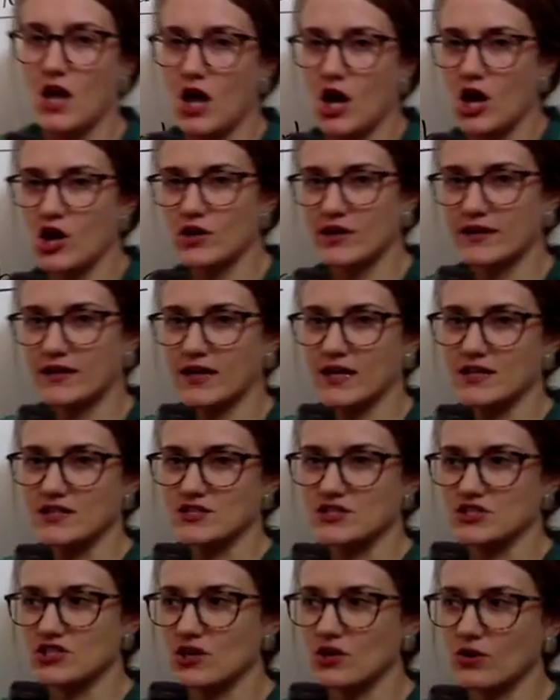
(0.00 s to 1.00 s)
Okay
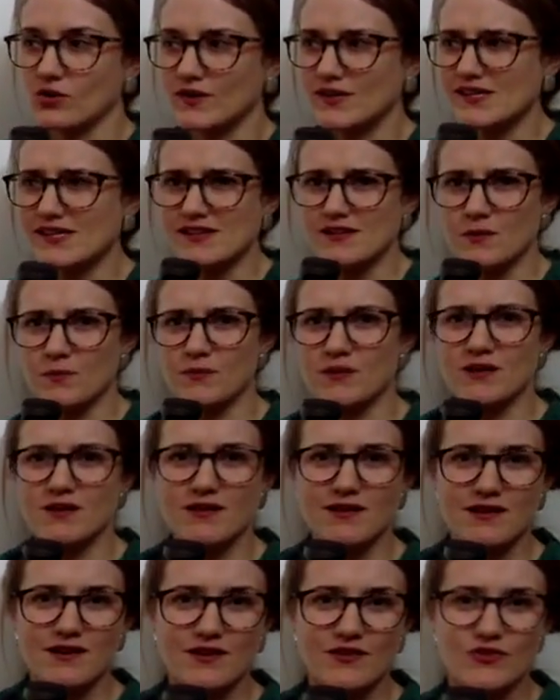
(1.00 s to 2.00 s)
guys, so in
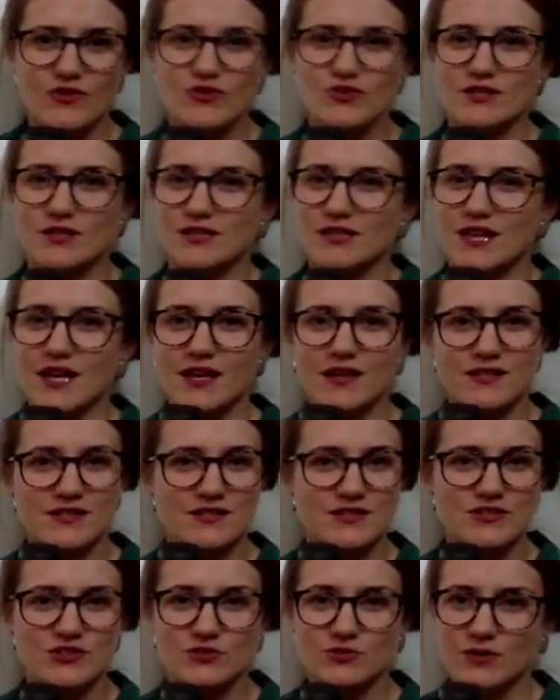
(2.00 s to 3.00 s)
America, there's a lot of
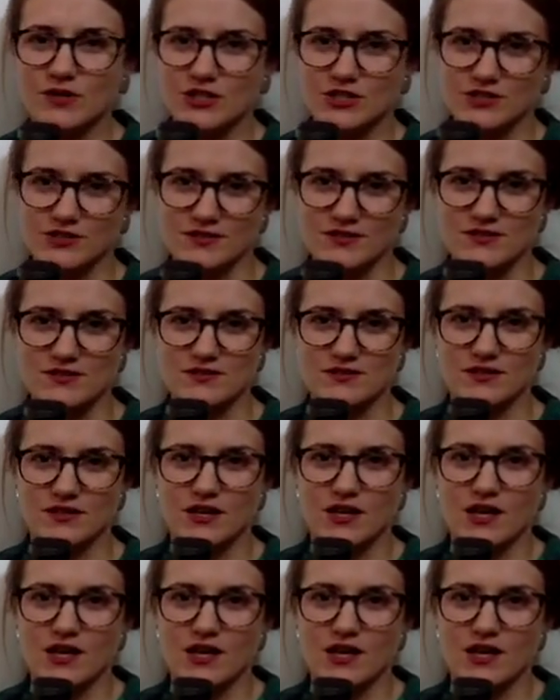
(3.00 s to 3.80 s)
situations